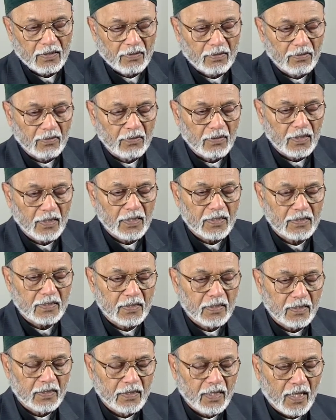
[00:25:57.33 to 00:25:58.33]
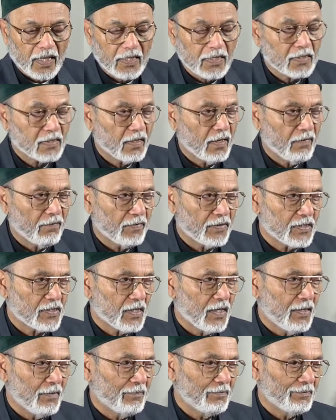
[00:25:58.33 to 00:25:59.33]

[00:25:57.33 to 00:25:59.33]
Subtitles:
earliest days of Islam.